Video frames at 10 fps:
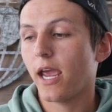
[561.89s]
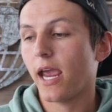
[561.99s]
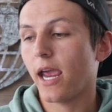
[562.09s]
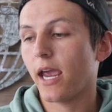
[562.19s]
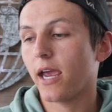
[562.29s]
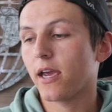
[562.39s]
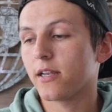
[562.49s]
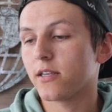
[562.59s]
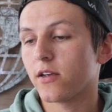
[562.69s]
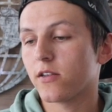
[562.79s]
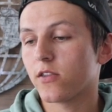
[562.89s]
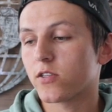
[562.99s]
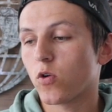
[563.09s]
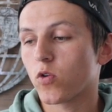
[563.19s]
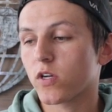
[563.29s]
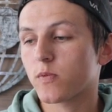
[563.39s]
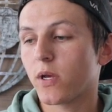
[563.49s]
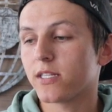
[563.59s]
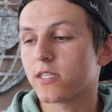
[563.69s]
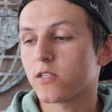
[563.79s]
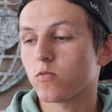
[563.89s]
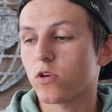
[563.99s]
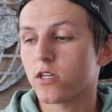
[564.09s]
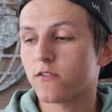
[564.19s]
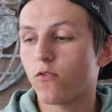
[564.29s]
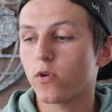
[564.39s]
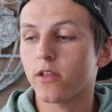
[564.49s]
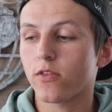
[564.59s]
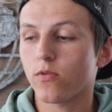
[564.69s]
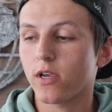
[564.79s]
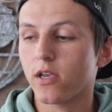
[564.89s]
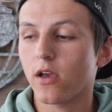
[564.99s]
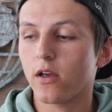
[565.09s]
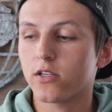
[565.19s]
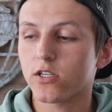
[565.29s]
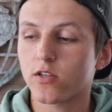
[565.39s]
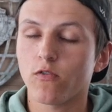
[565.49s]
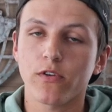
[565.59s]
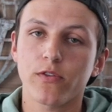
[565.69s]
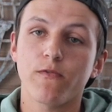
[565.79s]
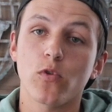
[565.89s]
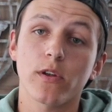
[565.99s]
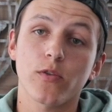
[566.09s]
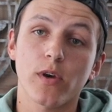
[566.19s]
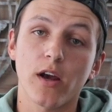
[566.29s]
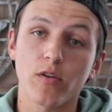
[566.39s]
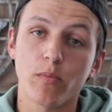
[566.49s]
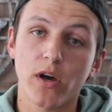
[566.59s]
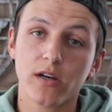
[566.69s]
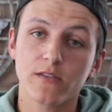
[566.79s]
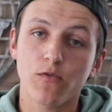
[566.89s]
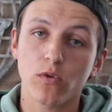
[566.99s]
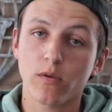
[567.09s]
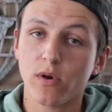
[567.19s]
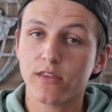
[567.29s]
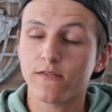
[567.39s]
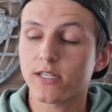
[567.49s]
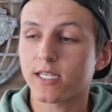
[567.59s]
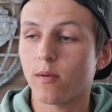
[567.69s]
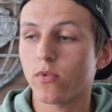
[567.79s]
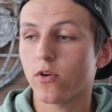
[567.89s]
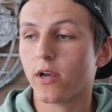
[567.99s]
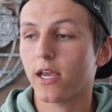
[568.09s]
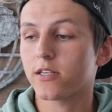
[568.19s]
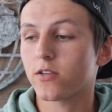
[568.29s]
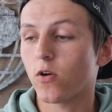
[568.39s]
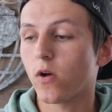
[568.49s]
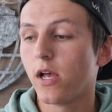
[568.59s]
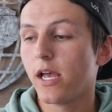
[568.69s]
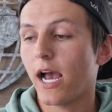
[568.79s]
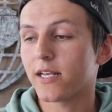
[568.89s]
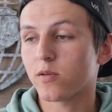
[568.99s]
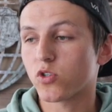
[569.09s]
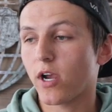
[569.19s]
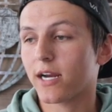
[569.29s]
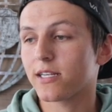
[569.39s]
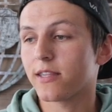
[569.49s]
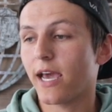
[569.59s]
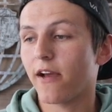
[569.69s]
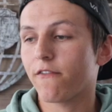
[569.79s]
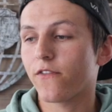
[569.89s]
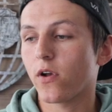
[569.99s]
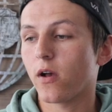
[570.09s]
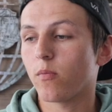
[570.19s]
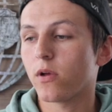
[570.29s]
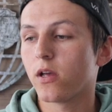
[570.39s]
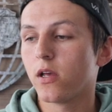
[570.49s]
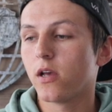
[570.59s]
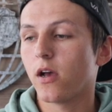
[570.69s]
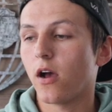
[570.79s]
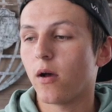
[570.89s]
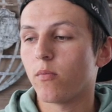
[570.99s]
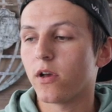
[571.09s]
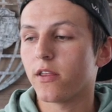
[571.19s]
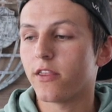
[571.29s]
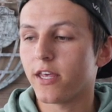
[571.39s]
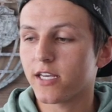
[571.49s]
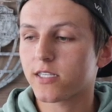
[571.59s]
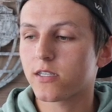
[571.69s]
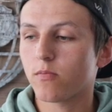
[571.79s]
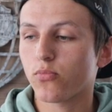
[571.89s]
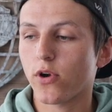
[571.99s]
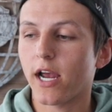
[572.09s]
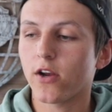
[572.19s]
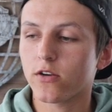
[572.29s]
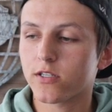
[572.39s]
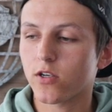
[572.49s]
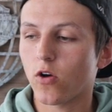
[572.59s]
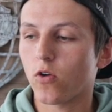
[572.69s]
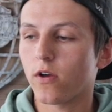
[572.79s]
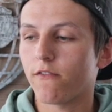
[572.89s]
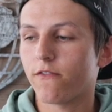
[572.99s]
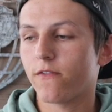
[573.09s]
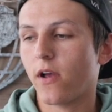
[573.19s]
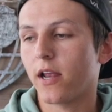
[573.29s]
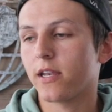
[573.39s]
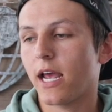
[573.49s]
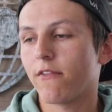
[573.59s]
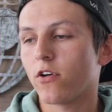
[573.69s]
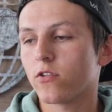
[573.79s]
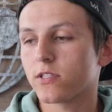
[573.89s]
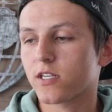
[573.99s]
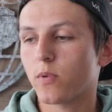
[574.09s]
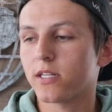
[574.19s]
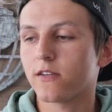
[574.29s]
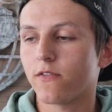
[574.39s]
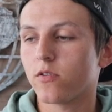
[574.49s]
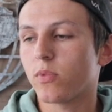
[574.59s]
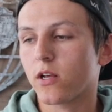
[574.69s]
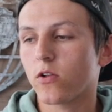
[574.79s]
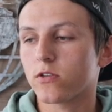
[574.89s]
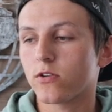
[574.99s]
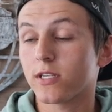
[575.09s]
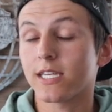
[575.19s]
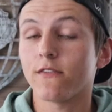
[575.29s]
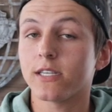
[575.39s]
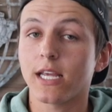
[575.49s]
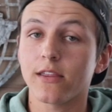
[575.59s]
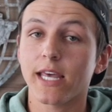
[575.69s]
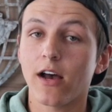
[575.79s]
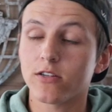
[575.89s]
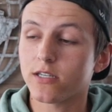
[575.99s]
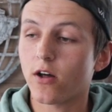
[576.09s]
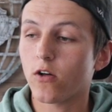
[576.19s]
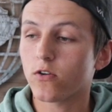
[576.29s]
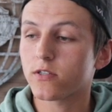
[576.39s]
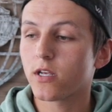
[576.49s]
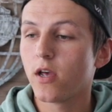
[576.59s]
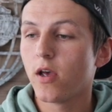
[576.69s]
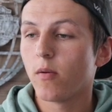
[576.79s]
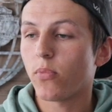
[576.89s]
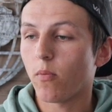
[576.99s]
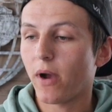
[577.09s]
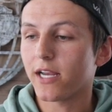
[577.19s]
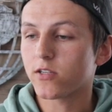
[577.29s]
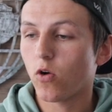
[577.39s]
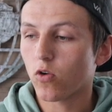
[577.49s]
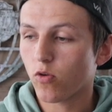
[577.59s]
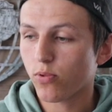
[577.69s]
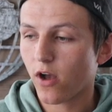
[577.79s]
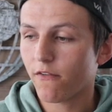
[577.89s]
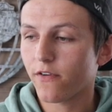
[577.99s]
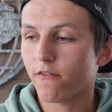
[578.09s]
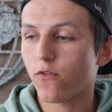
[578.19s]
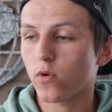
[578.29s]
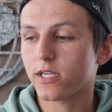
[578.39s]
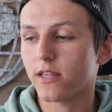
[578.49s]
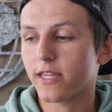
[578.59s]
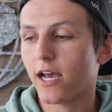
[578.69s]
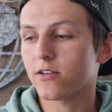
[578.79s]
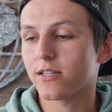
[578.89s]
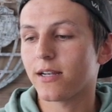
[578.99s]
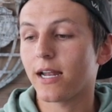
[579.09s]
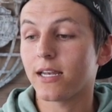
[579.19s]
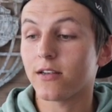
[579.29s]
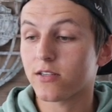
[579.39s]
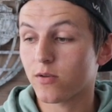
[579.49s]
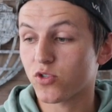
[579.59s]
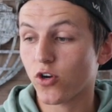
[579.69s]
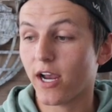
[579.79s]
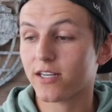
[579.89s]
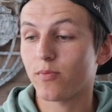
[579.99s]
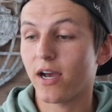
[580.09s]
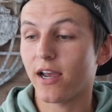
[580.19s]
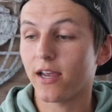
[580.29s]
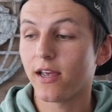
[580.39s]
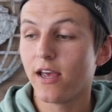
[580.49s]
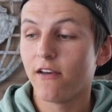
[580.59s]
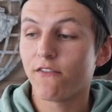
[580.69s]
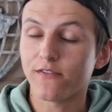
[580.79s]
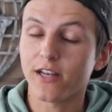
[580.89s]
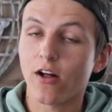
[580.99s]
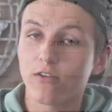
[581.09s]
and the total expenses was 43 just over 4300 bucks for the month of december okay so i subtracted that from um, this prior so if i didn't have all those expenses it'd be closer to $17000 but my total profit 14000 then i need to subtract my $50